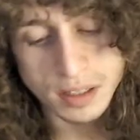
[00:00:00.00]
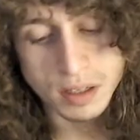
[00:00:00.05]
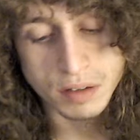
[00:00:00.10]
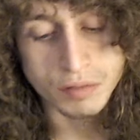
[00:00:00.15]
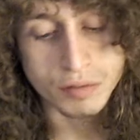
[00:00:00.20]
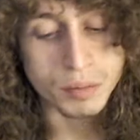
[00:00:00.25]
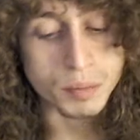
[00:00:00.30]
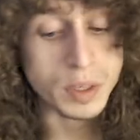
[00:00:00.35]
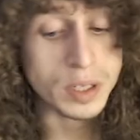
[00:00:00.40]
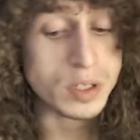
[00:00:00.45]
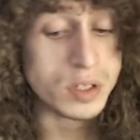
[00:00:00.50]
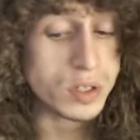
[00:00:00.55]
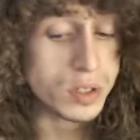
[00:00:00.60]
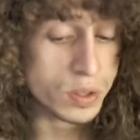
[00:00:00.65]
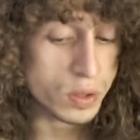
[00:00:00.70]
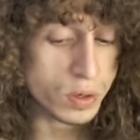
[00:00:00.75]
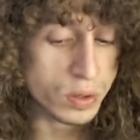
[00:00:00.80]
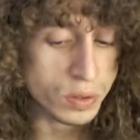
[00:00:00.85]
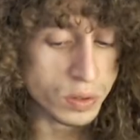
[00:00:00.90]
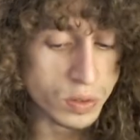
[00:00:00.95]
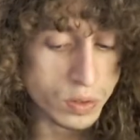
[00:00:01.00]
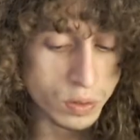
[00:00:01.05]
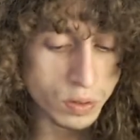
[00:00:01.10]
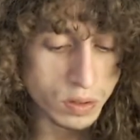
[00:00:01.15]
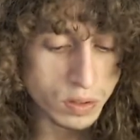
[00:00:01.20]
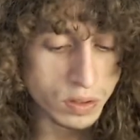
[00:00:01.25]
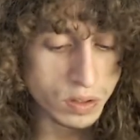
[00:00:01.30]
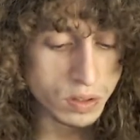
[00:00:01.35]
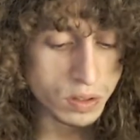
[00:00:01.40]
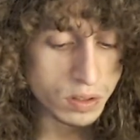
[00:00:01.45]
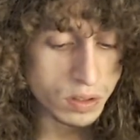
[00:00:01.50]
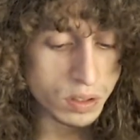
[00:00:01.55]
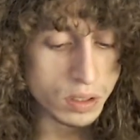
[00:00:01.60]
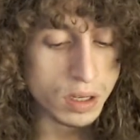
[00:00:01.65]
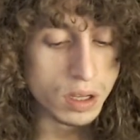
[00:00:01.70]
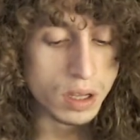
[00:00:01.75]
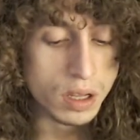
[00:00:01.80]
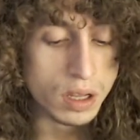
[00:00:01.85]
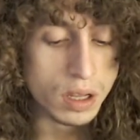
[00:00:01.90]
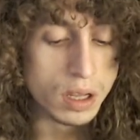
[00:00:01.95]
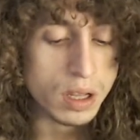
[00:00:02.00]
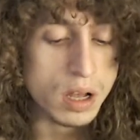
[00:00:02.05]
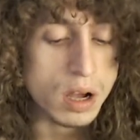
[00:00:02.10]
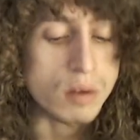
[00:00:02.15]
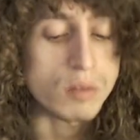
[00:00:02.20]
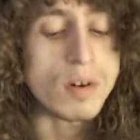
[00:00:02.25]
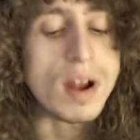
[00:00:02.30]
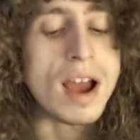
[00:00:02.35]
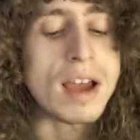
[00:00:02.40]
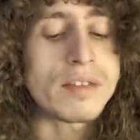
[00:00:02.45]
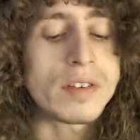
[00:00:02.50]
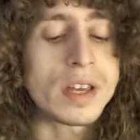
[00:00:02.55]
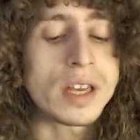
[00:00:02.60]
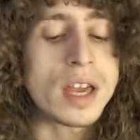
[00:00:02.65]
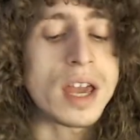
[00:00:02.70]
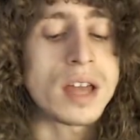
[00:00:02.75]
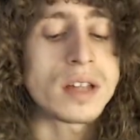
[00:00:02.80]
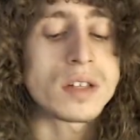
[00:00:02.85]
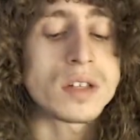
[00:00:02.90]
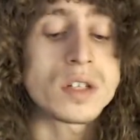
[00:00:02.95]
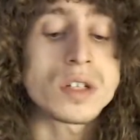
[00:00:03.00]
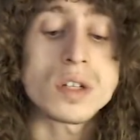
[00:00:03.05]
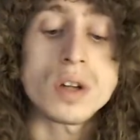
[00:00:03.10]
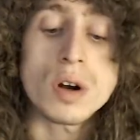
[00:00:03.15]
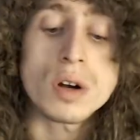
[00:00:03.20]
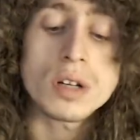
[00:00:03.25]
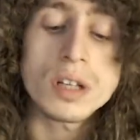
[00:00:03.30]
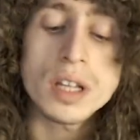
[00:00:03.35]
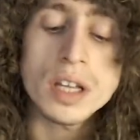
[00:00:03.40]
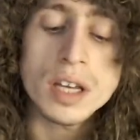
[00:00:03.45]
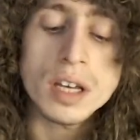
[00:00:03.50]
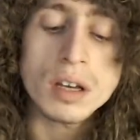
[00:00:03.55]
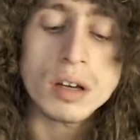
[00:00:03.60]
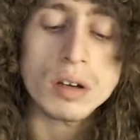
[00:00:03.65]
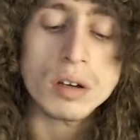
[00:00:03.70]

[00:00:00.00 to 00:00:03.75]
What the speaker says: from external sources, arriving at startling,